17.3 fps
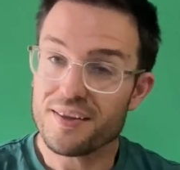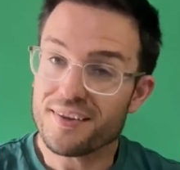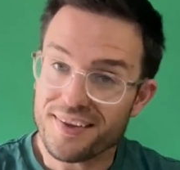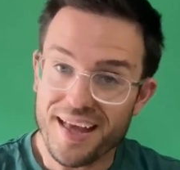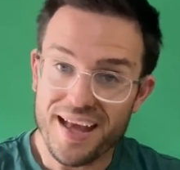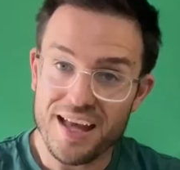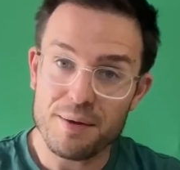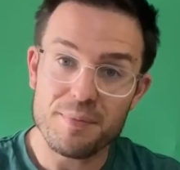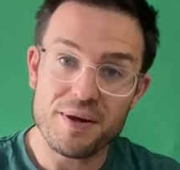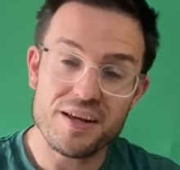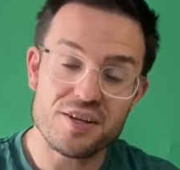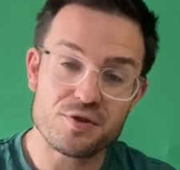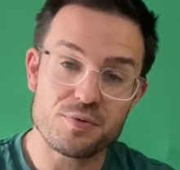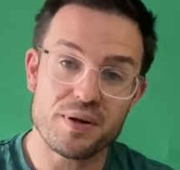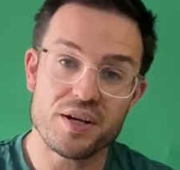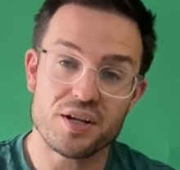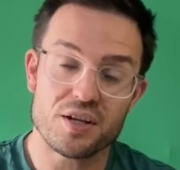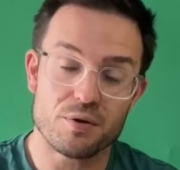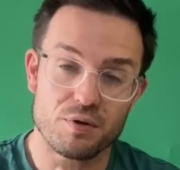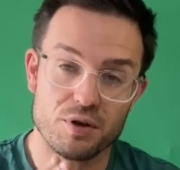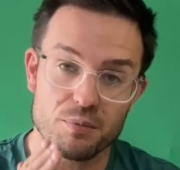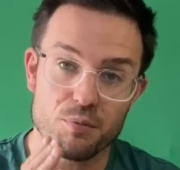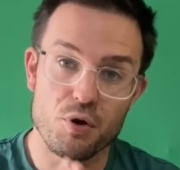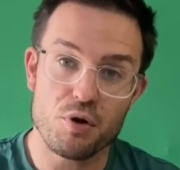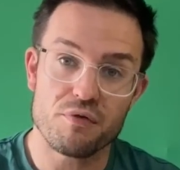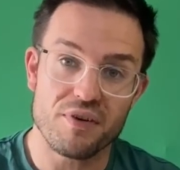KME is where you're gonna to want
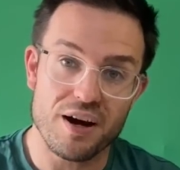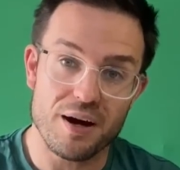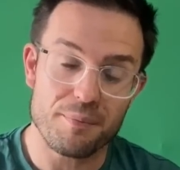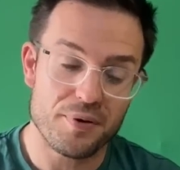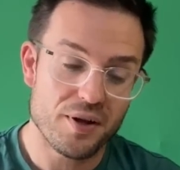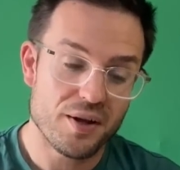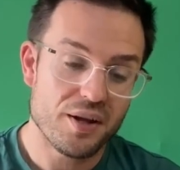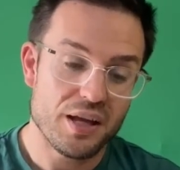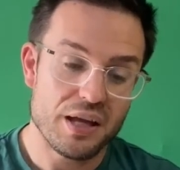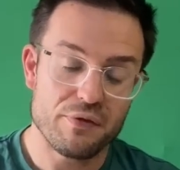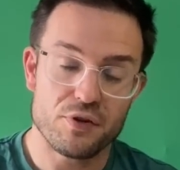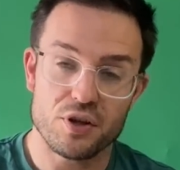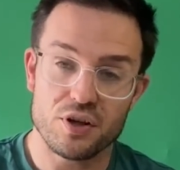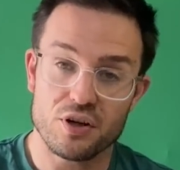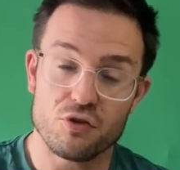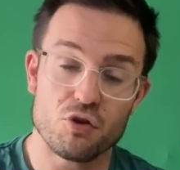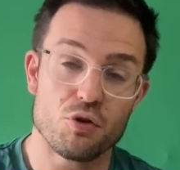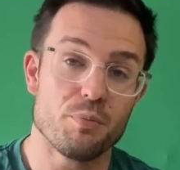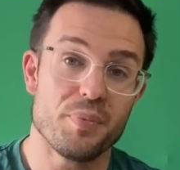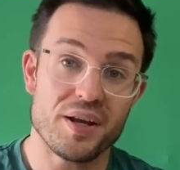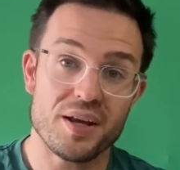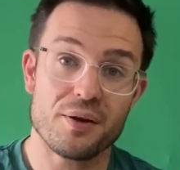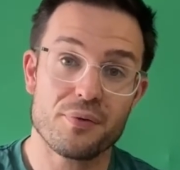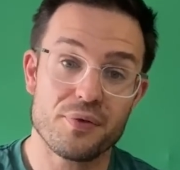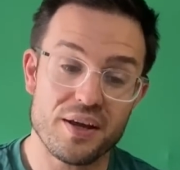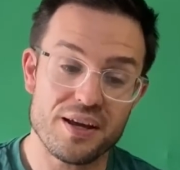to move up if you're gonna do
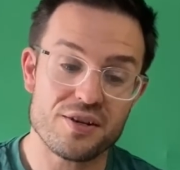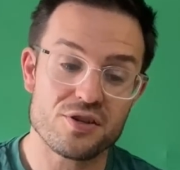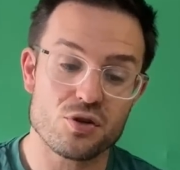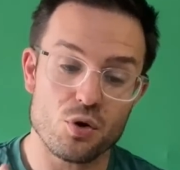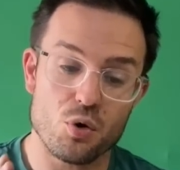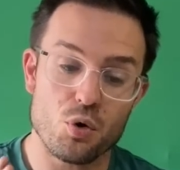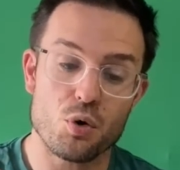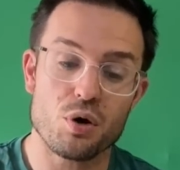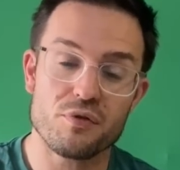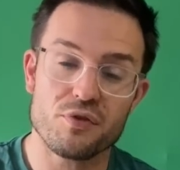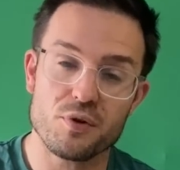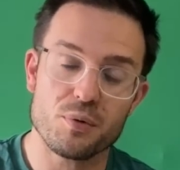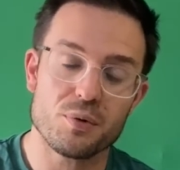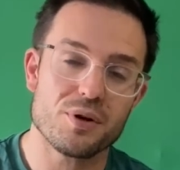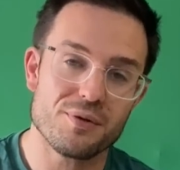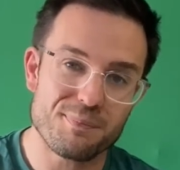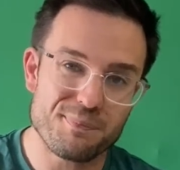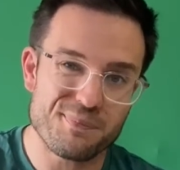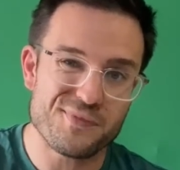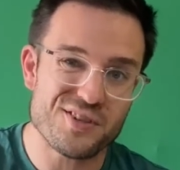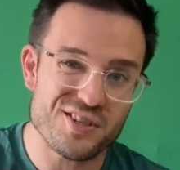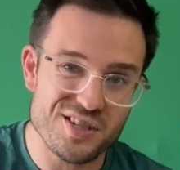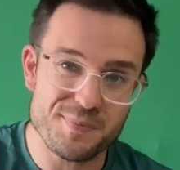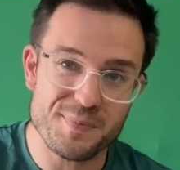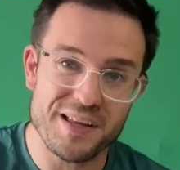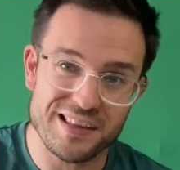bigger things or if you wanna
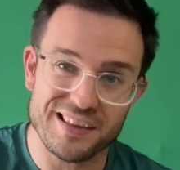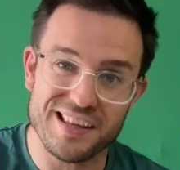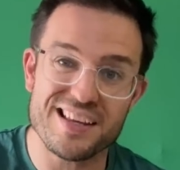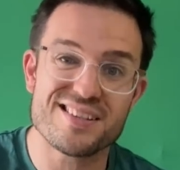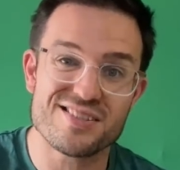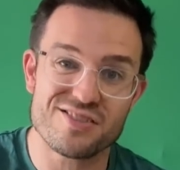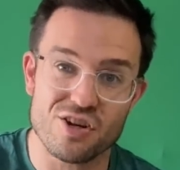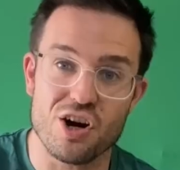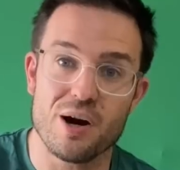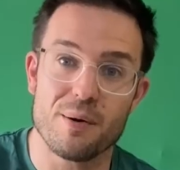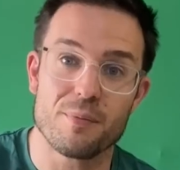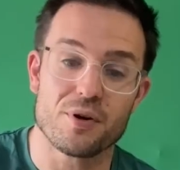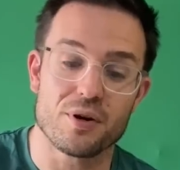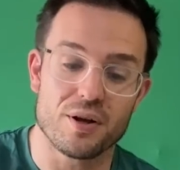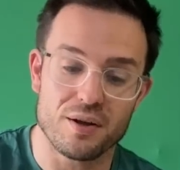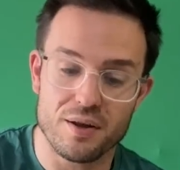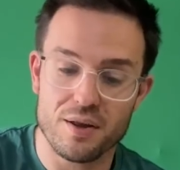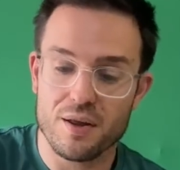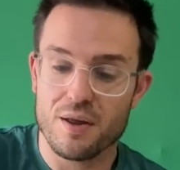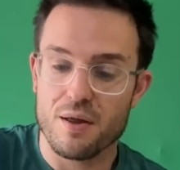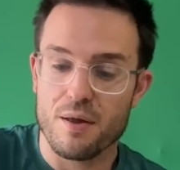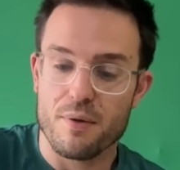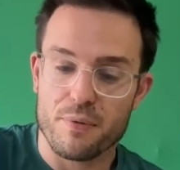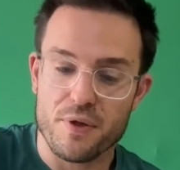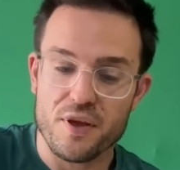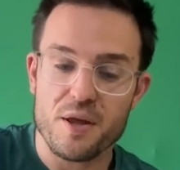just spend less time on it
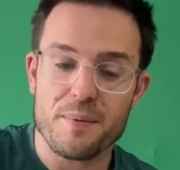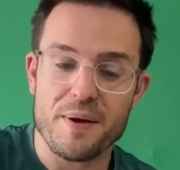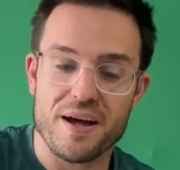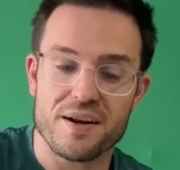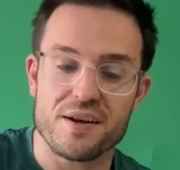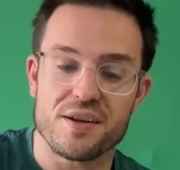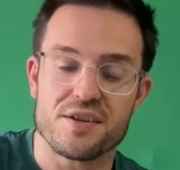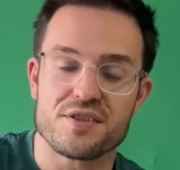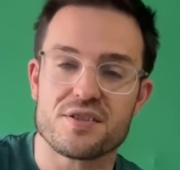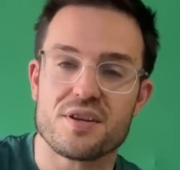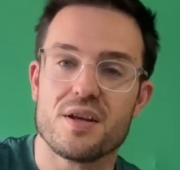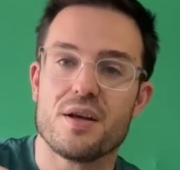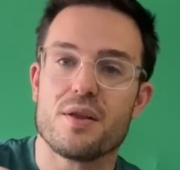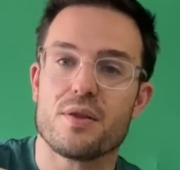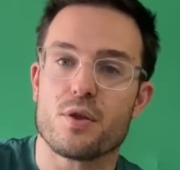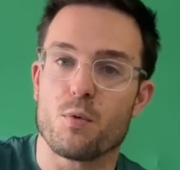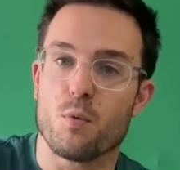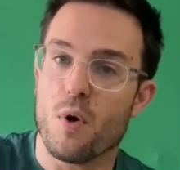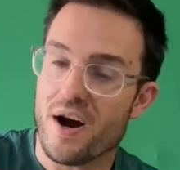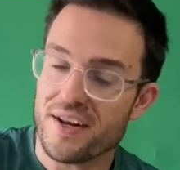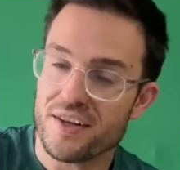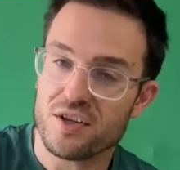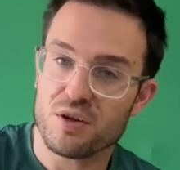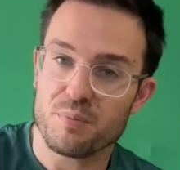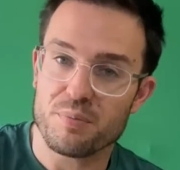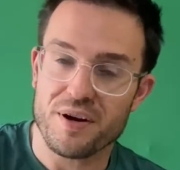thing about it is the
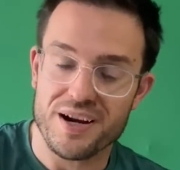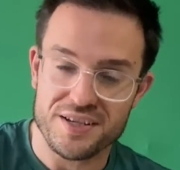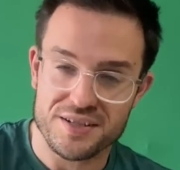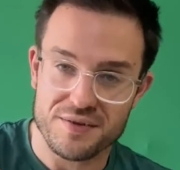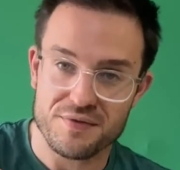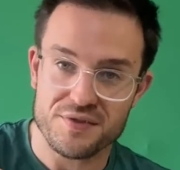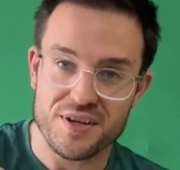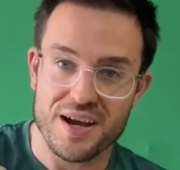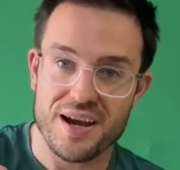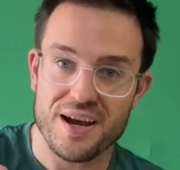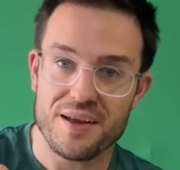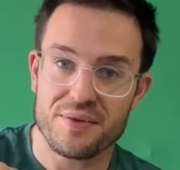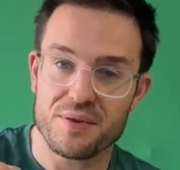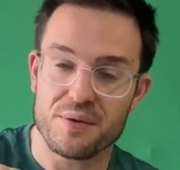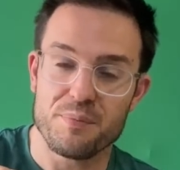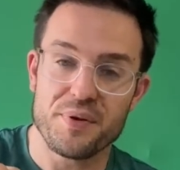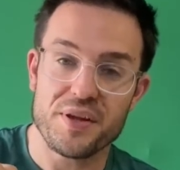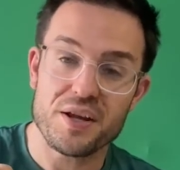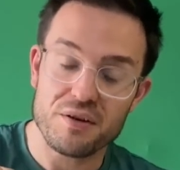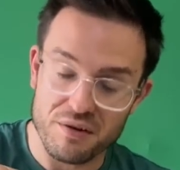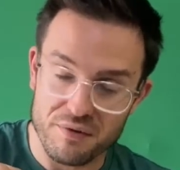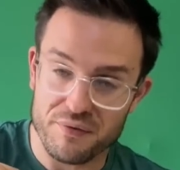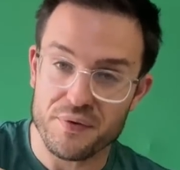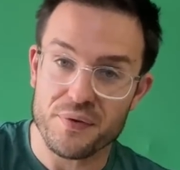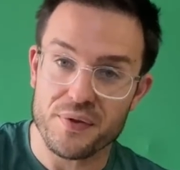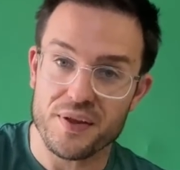wider your abrasives are, the bigger
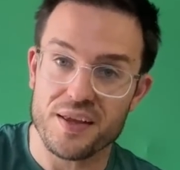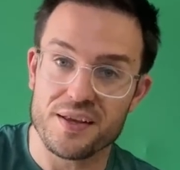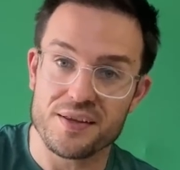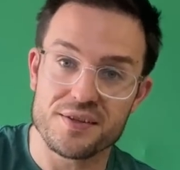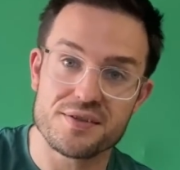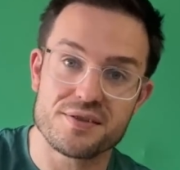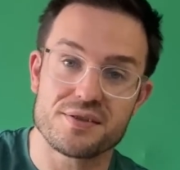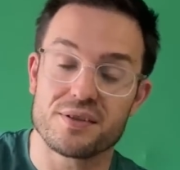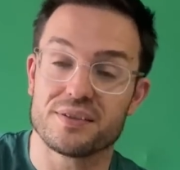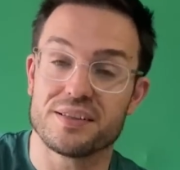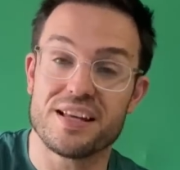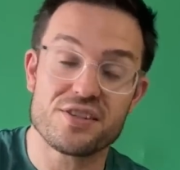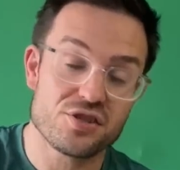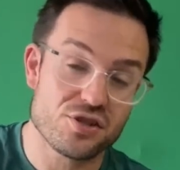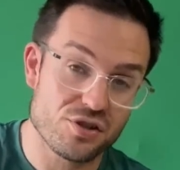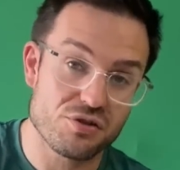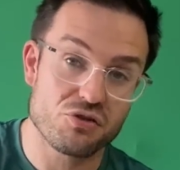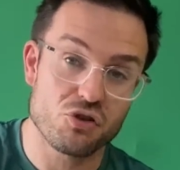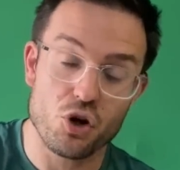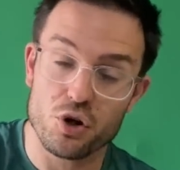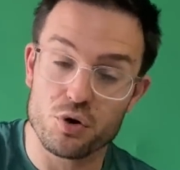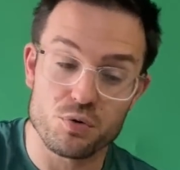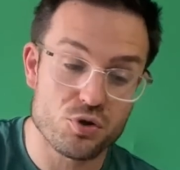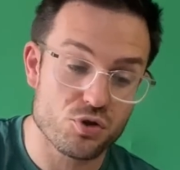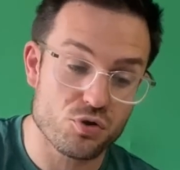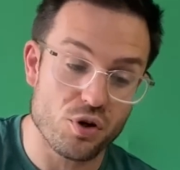everything is, the less
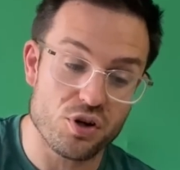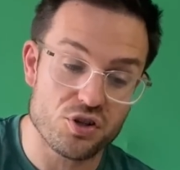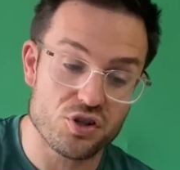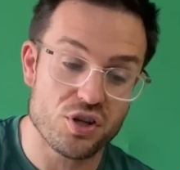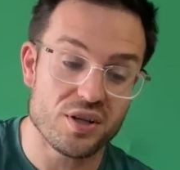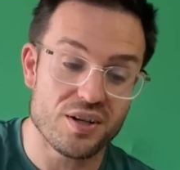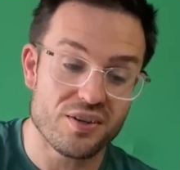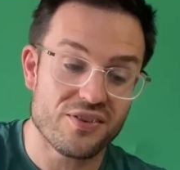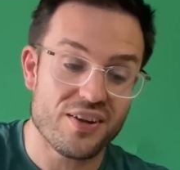total strokes you're gonna